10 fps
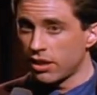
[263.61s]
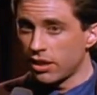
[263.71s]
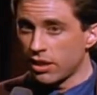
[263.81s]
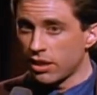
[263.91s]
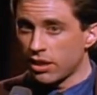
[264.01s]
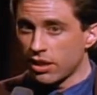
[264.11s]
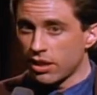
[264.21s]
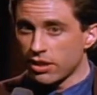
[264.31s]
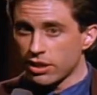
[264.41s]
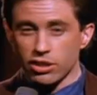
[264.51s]
In this
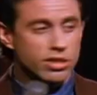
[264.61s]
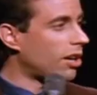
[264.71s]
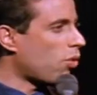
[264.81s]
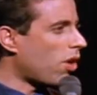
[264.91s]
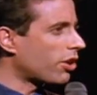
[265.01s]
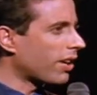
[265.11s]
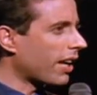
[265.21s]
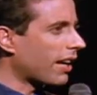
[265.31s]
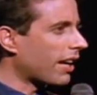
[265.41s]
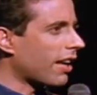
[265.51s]
clip, Jerry
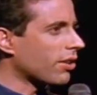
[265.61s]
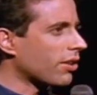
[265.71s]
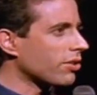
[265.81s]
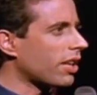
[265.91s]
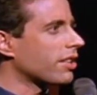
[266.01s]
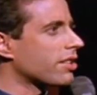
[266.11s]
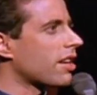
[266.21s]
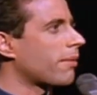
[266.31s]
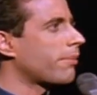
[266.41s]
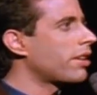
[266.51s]
Seinfeld is
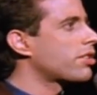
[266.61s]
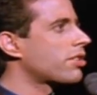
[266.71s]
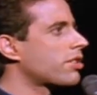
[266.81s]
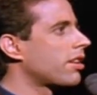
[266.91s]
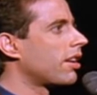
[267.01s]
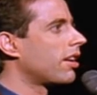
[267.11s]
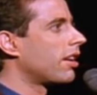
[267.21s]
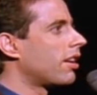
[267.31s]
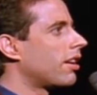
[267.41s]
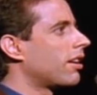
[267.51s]
making an
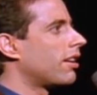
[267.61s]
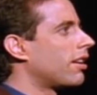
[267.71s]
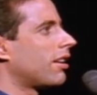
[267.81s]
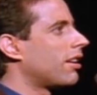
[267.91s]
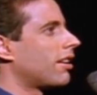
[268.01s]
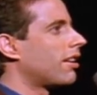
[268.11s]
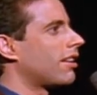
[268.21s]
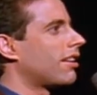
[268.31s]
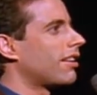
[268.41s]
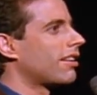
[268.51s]
observation about the snooze alarm.